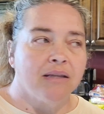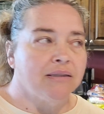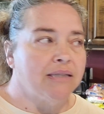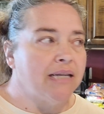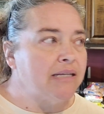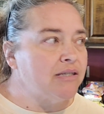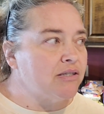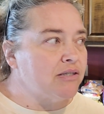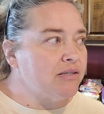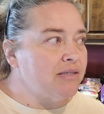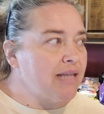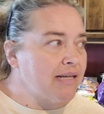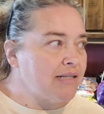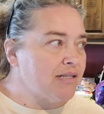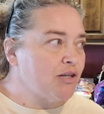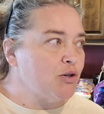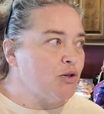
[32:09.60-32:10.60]

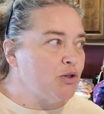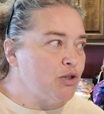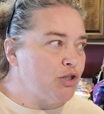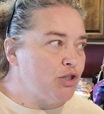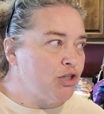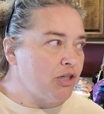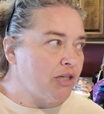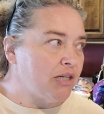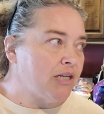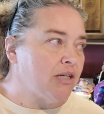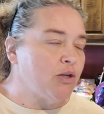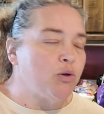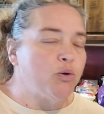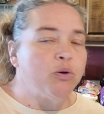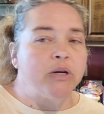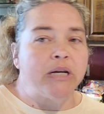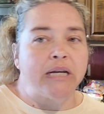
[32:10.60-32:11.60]
That's a good and
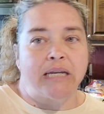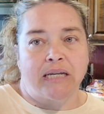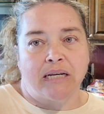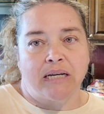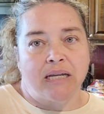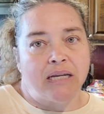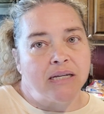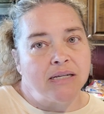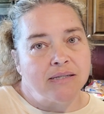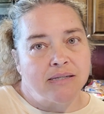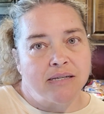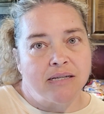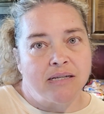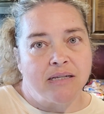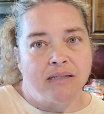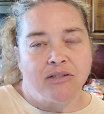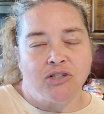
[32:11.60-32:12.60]
quick and
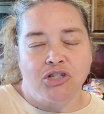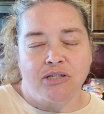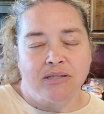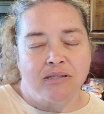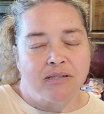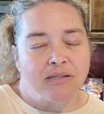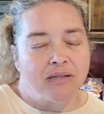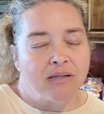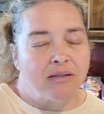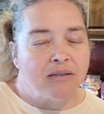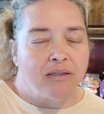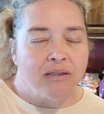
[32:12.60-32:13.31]
easy, just,